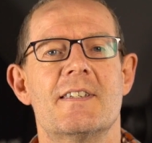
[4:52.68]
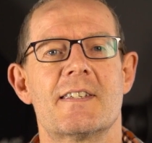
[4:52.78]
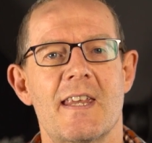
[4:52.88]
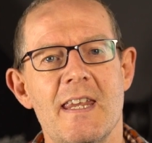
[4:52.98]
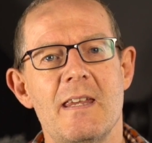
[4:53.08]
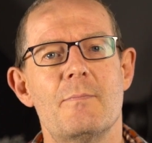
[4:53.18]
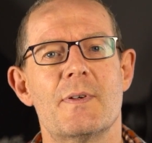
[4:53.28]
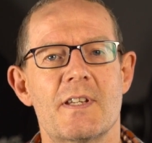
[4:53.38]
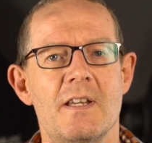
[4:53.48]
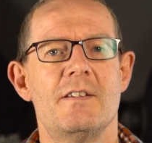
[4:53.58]
same
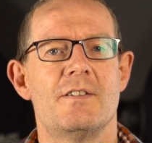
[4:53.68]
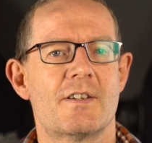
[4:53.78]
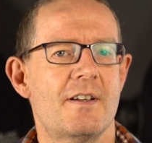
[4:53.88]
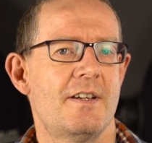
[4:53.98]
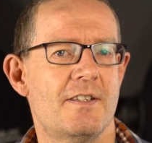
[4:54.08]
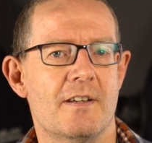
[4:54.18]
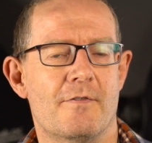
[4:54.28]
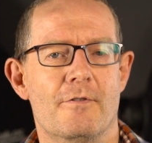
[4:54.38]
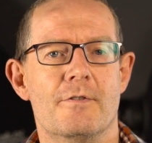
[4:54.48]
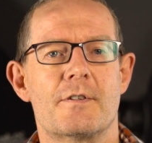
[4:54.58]
percentage size
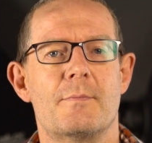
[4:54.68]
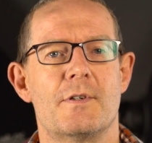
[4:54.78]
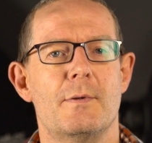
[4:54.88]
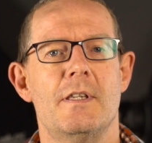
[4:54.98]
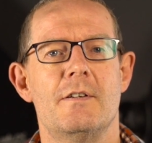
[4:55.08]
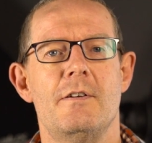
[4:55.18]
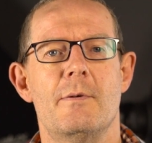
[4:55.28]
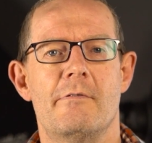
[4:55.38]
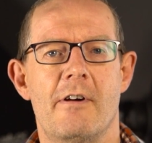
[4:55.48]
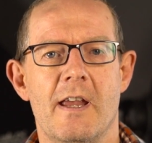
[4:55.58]
difference between the
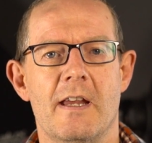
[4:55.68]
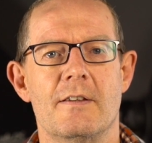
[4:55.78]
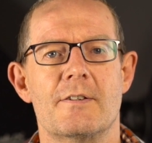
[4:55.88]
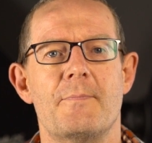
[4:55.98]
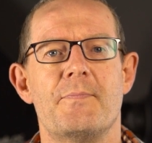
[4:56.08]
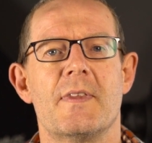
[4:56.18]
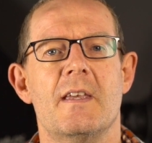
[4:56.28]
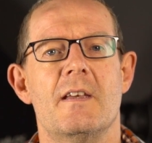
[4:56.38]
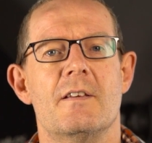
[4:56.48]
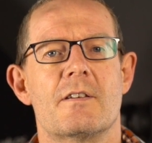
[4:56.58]
new arrays.
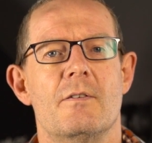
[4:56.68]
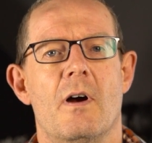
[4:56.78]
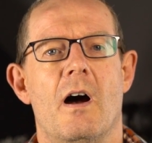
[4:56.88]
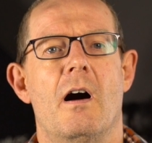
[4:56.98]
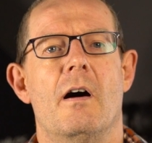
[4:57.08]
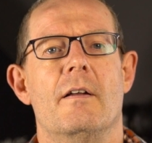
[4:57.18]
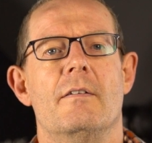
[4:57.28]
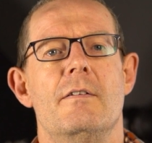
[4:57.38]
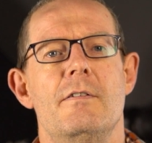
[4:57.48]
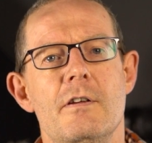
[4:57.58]
So our
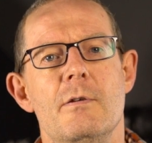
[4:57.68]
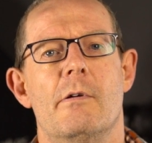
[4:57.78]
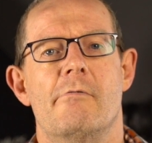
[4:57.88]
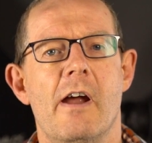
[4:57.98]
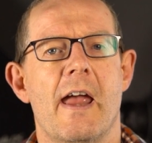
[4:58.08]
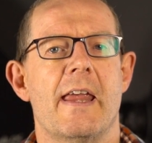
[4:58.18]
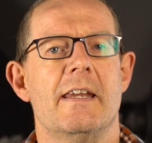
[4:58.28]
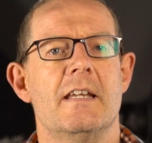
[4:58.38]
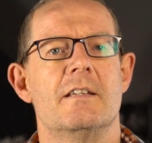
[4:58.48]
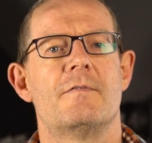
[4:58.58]
new
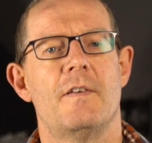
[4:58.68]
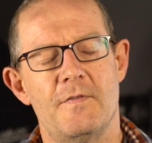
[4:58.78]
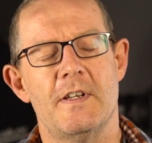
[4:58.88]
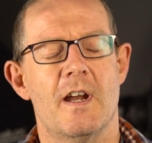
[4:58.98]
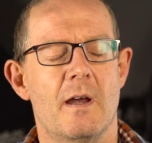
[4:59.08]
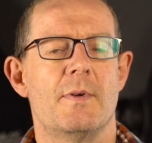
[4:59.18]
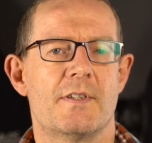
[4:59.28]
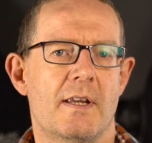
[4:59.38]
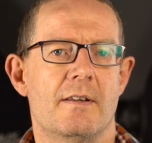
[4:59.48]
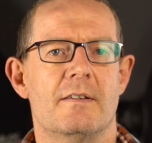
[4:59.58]
array is
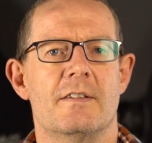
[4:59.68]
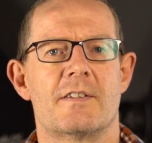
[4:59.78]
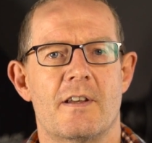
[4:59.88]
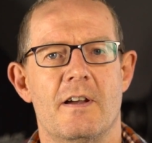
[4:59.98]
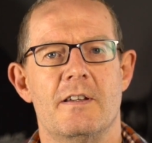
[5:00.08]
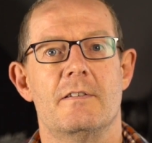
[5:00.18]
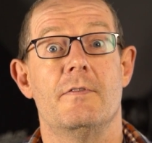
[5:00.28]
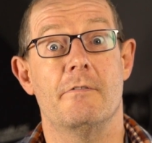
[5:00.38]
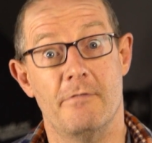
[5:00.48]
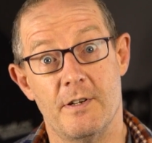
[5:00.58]
59% the size of
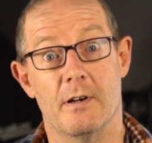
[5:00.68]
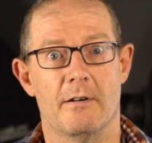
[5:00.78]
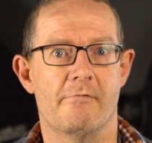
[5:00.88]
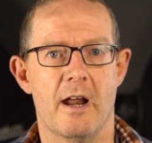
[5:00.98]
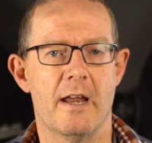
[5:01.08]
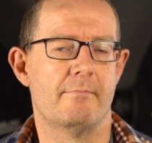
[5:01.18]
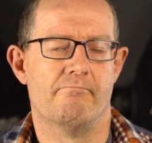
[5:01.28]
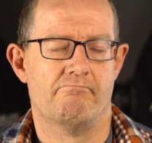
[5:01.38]
the original array.